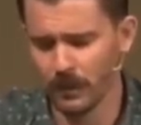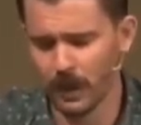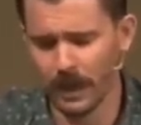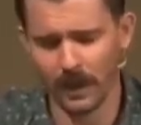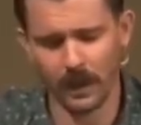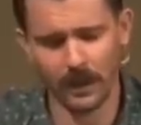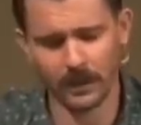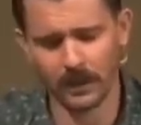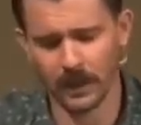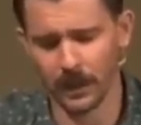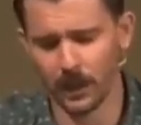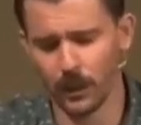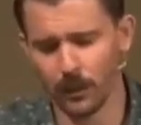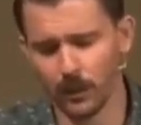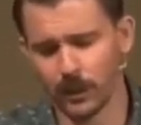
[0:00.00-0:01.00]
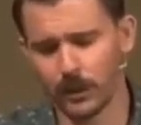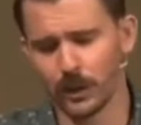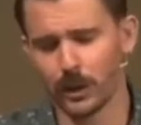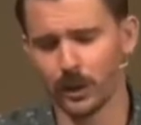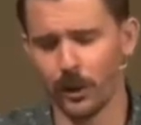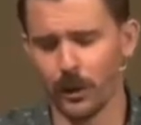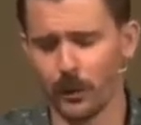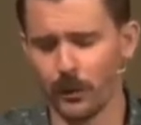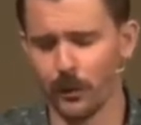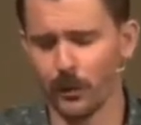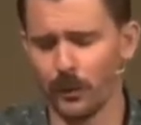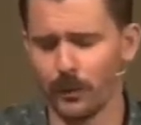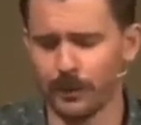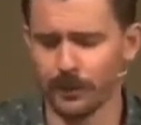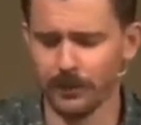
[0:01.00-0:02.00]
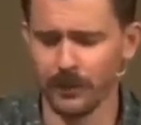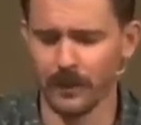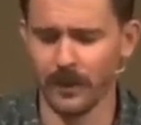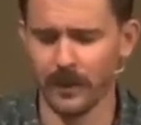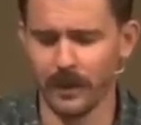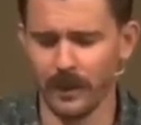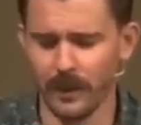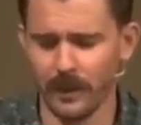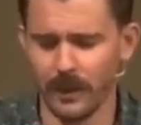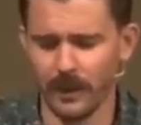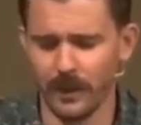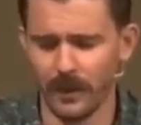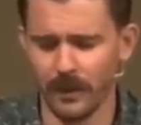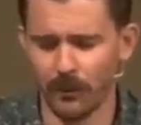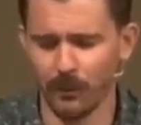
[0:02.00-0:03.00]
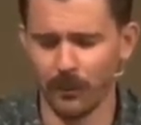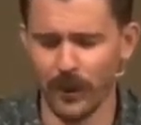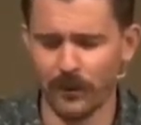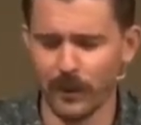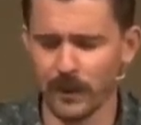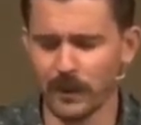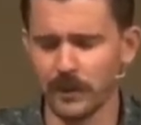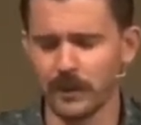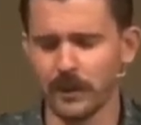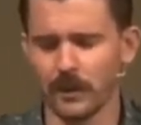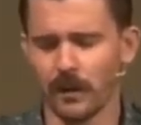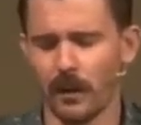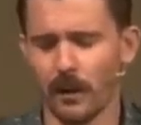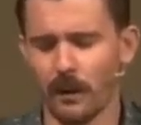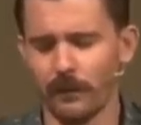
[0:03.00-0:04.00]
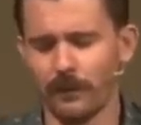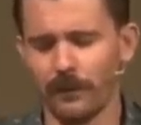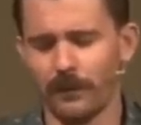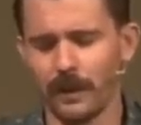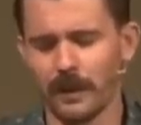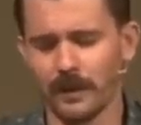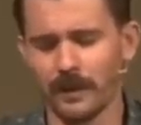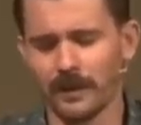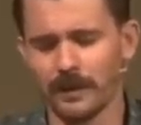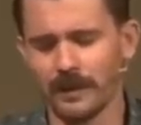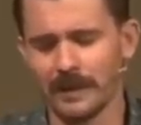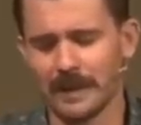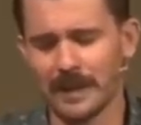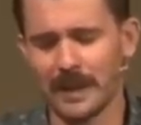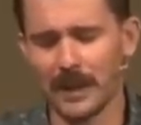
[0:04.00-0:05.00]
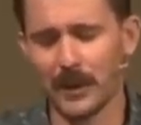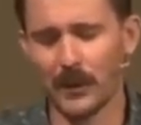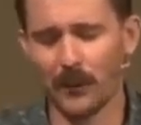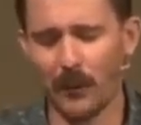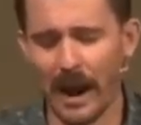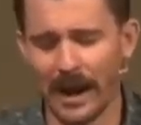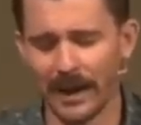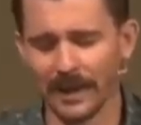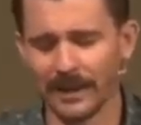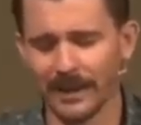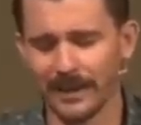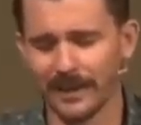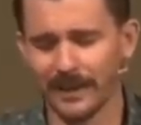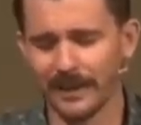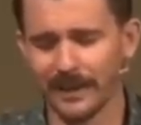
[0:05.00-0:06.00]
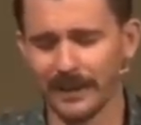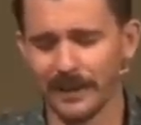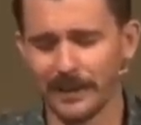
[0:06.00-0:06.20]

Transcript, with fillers: I ask that you would show rivers of grace